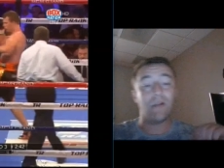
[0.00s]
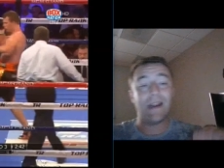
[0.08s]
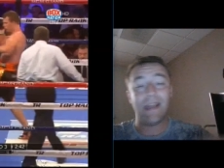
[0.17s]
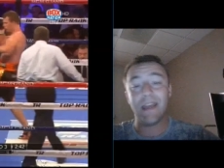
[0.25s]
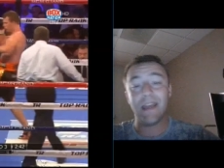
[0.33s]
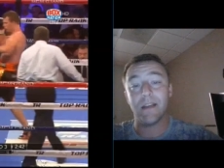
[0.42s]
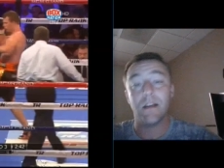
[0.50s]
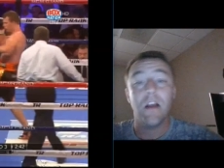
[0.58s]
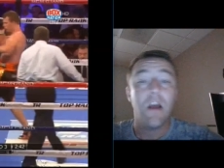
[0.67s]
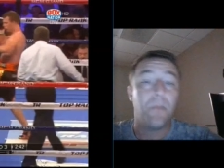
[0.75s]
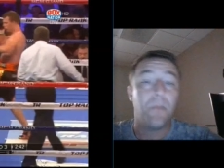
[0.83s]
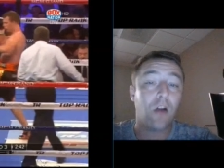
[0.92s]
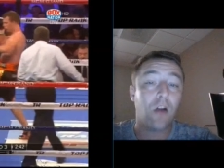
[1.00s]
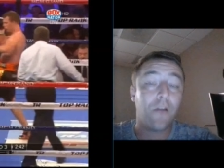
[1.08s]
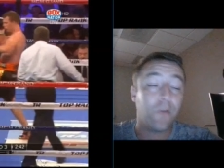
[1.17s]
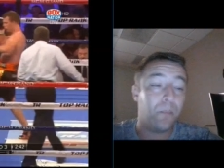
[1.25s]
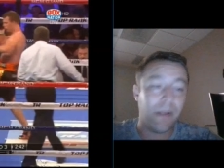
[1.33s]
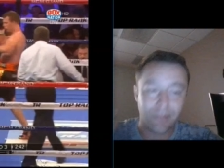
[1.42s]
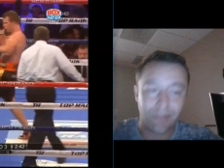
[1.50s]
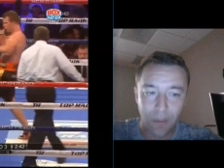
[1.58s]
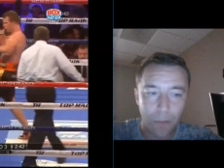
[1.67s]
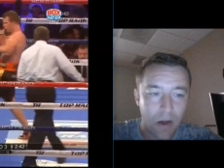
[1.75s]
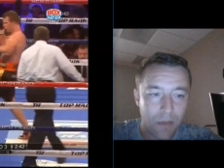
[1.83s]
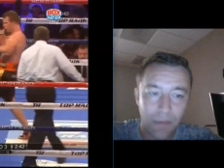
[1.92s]
hand. But Crawford picks
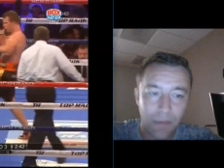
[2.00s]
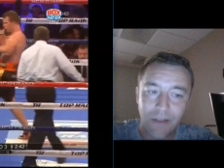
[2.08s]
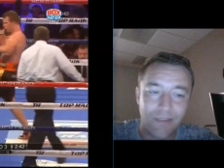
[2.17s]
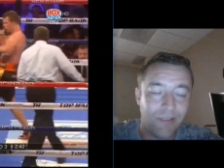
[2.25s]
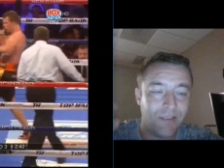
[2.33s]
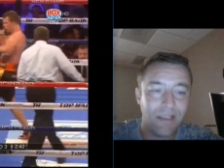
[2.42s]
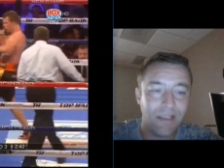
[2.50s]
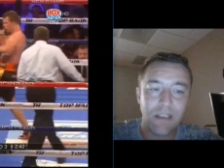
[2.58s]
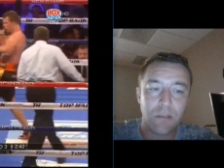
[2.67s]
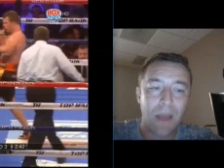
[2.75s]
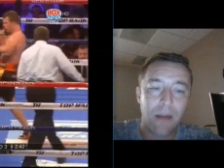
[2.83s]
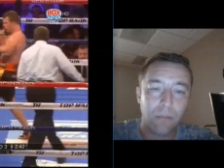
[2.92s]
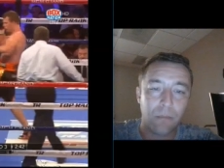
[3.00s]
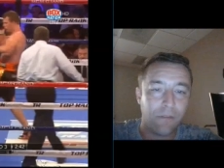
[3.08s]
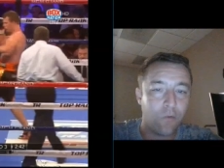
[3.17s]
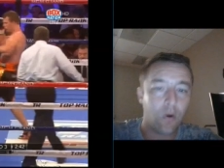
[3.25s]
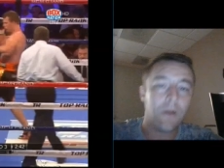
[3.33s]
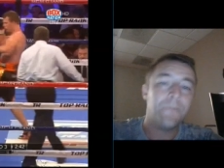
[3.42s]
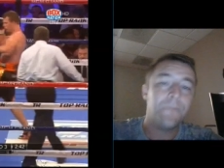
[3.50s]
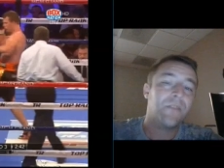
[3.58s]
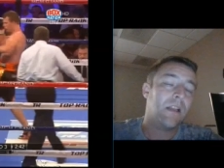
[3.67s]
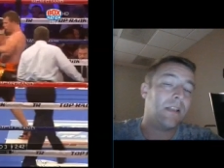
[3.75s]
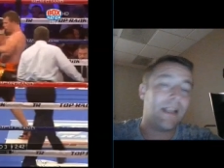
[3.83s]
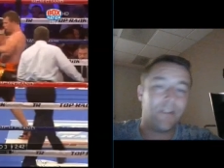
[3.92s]
up on it because he's seen this pattern before,
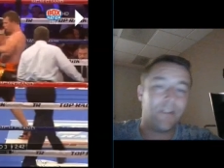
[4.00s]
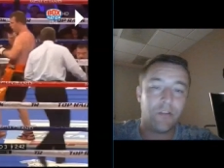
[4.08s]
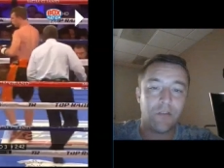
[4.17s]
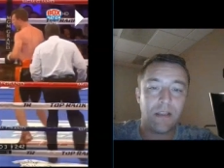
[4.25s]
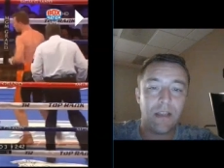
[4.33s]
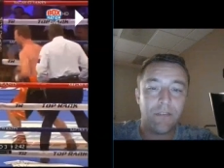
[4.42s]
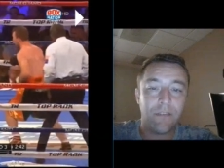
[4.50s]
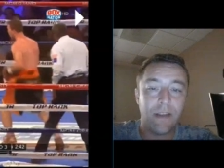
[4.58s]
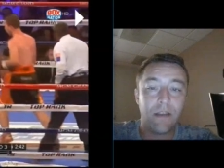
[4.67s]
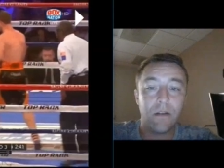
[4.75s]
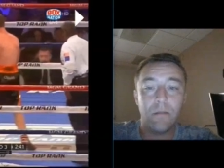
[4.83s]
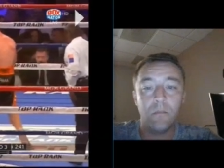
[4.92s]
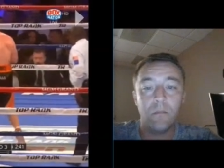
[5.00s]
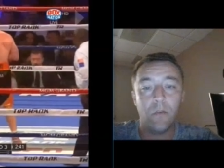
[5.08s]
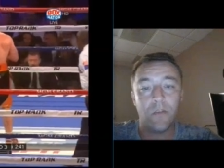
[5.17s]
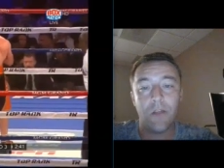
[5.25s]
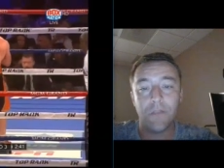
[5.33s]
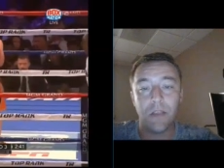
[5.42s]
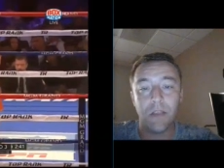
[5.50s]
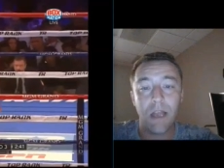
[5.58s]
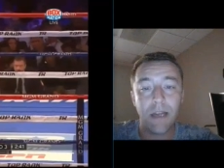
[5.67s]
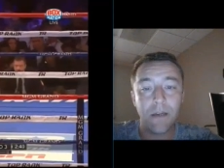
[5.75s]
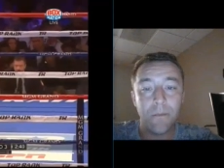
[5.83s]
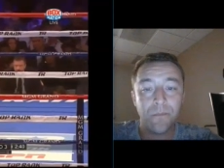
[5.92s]
lands the straight left hand, moves off the
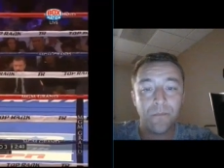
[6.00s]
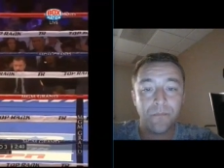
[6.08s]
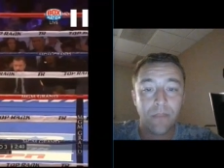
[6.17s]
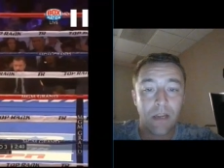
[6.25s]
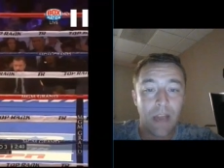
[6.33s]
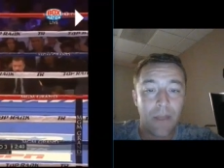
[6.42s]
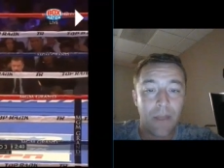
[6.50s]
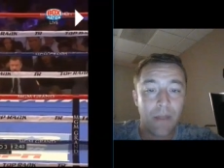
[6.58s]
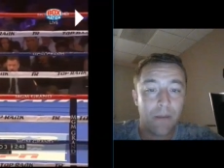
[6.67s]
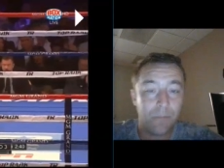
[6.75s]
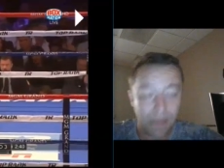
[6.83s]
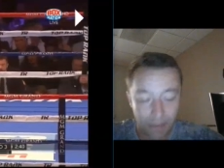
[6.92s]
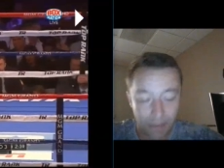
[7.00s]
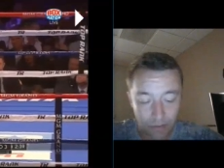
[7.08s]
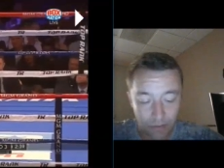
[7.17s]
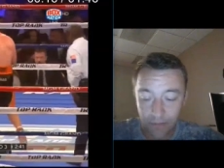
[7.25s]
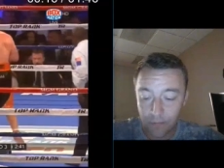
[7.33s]
line, and then immediately